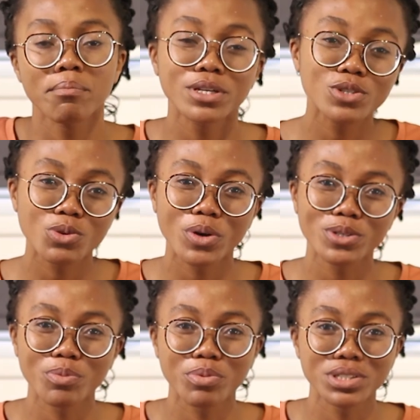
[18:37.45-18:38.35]
please do
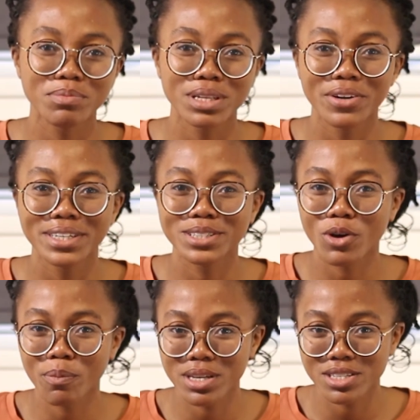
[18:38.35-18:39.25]
well to put them down in the
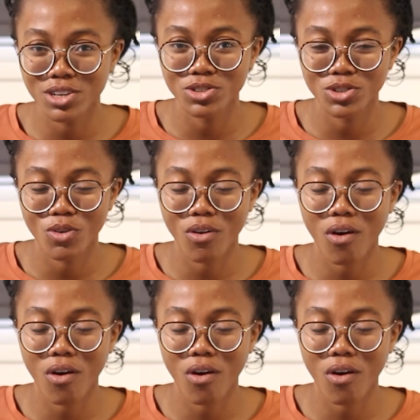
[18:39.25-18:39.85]
comment section